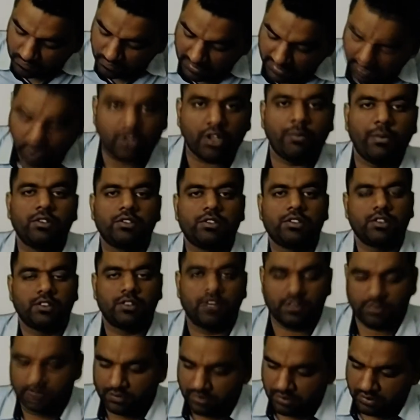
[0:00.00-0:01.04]
Microtubules,
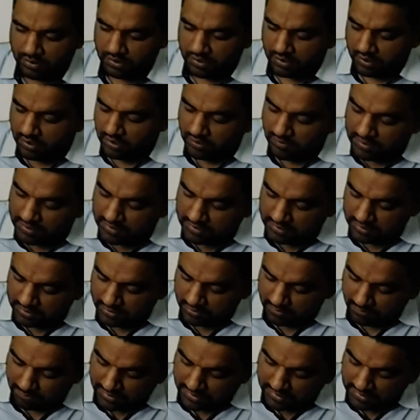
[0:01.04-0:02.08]
which is
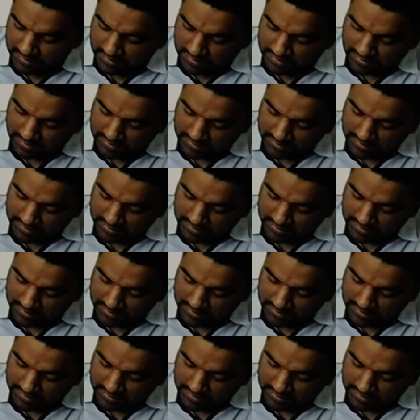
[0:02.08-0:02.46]
biggest in